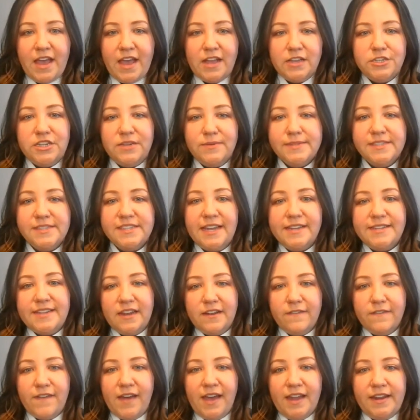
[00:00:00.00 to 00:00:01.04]
and she was
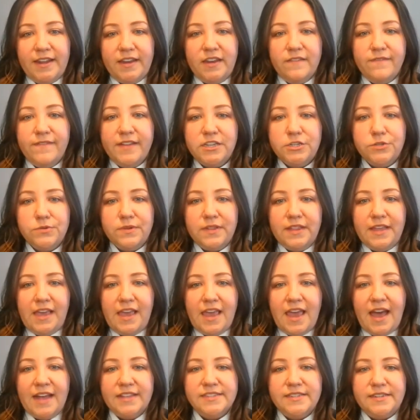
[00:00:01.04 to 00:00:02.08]
identified
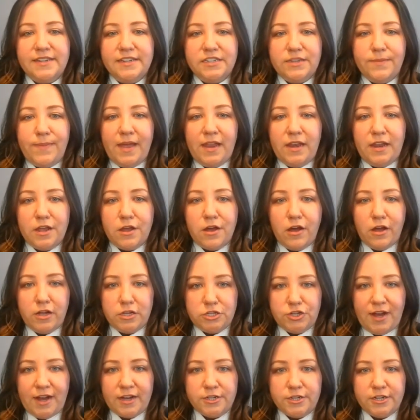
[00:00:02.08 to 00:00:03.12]
individually as an independent
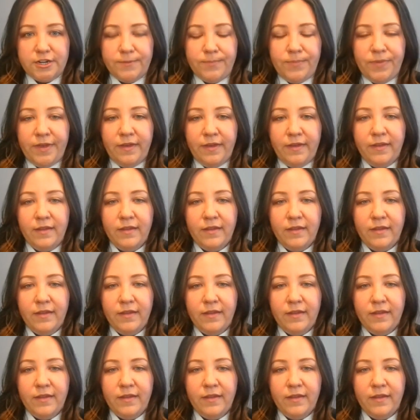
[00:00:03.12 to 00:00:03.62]
contractor.